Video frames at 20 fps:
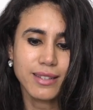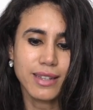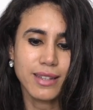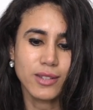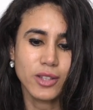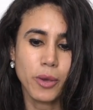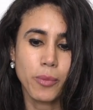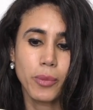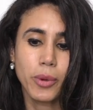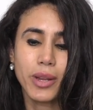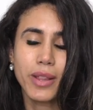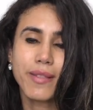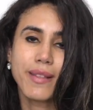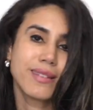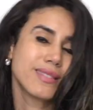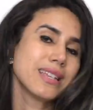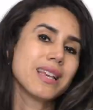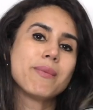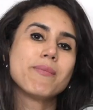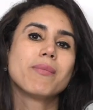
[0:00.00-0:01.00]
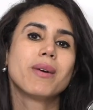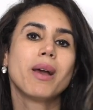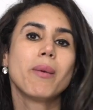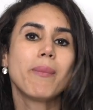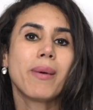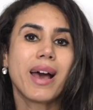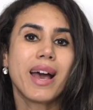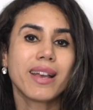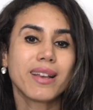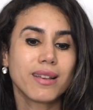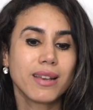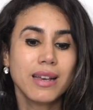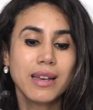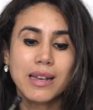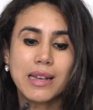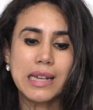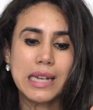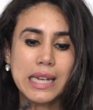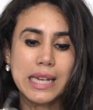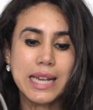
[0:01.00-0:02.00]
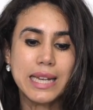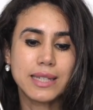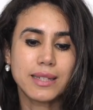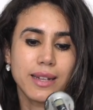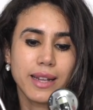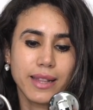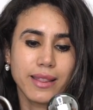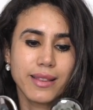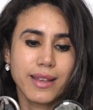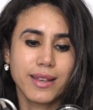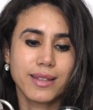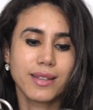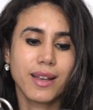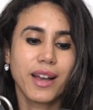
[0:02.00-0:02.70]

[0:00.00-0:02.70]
And so putting this in my bag neat like this,